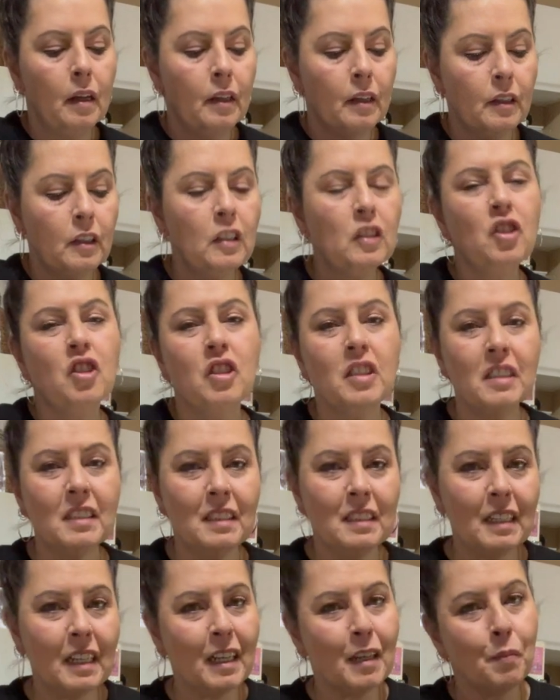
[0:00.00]
It shouldn't
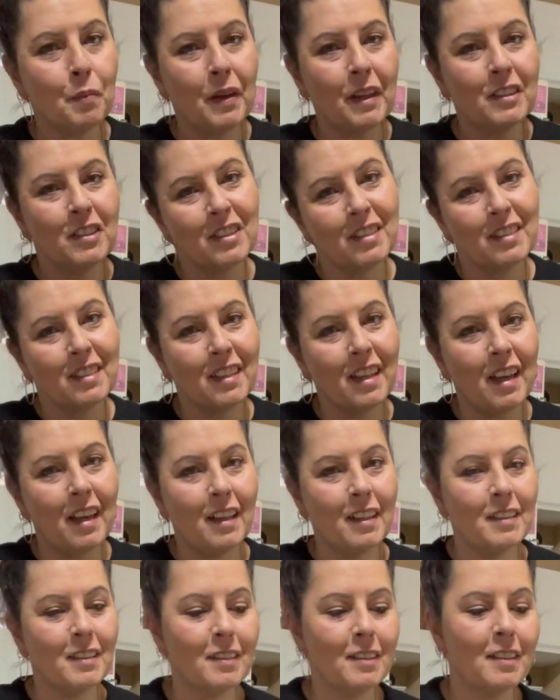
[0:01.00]
stick, but just in
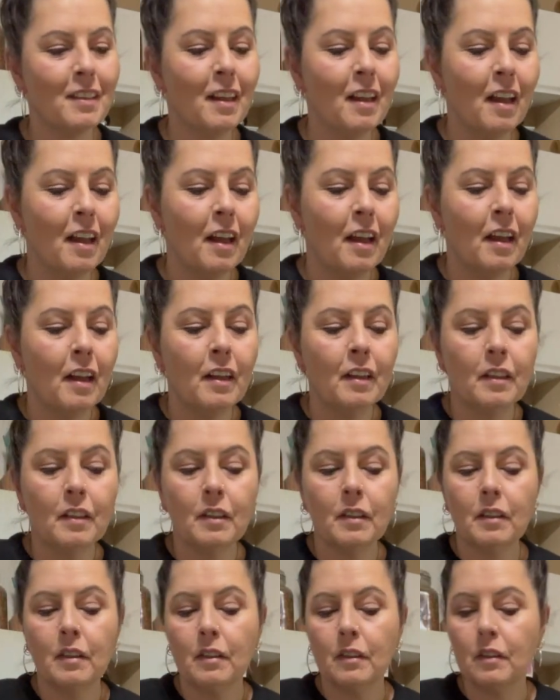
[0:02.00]
case.
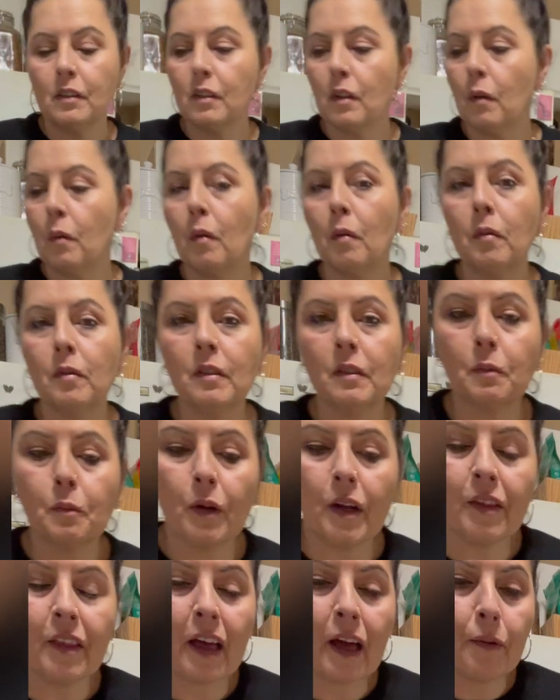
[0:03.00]
So we'll
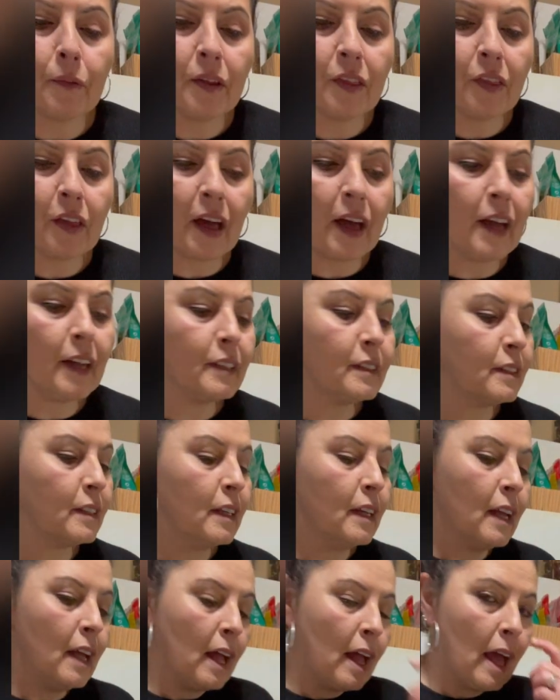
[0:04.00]
spray that with that.
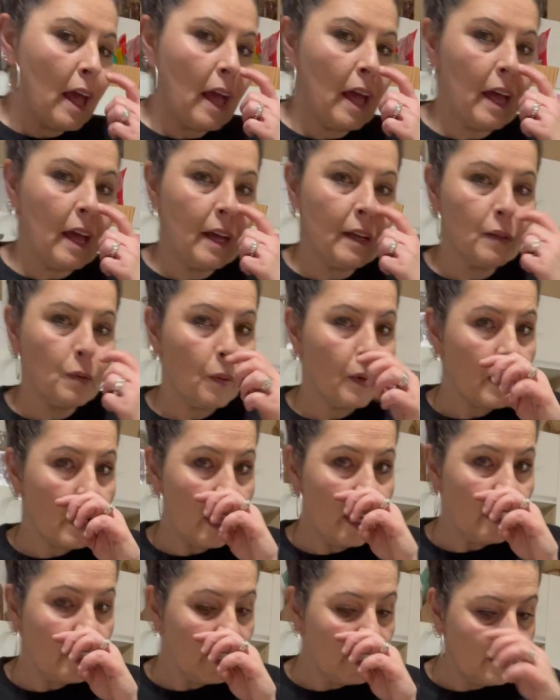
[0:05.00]
And what
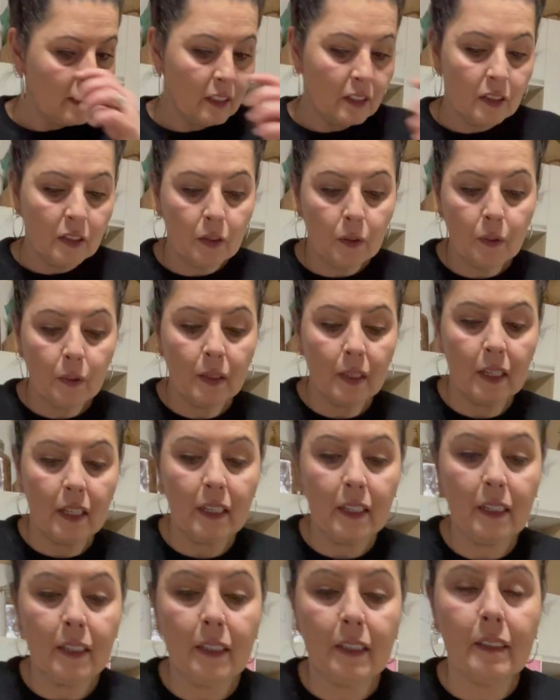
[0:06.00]
I like to do
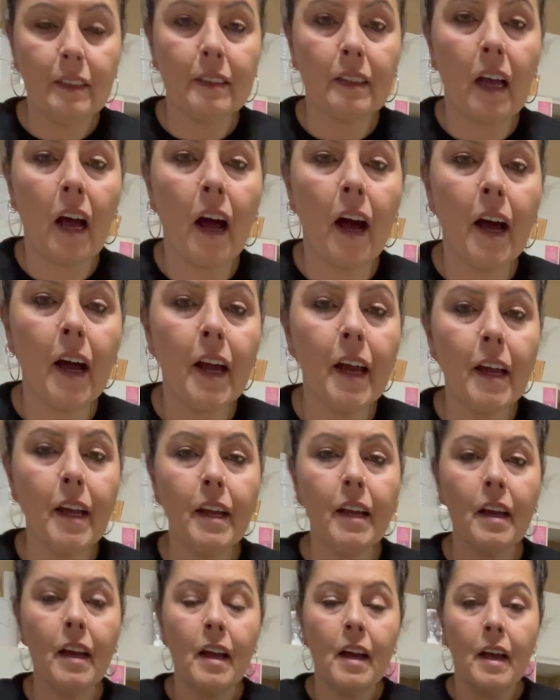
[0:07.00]
is
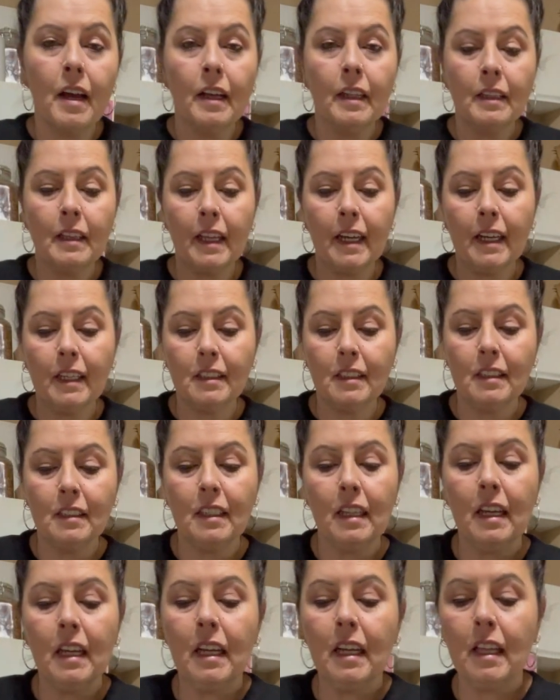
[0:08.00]
I like to
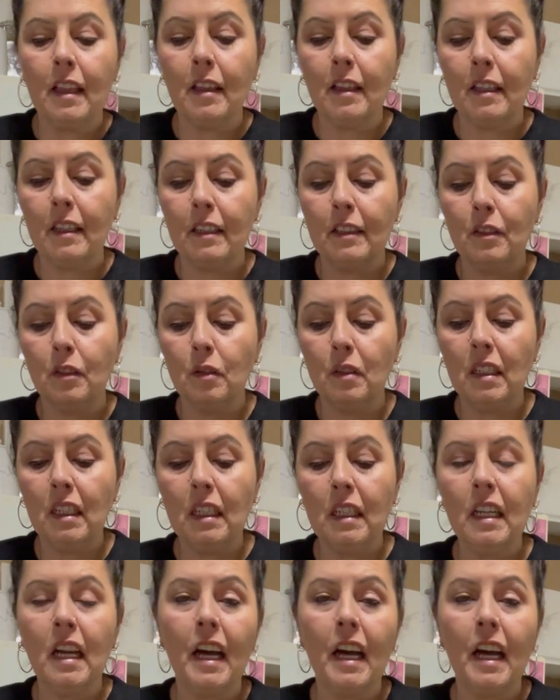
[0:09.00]
take the zucchini.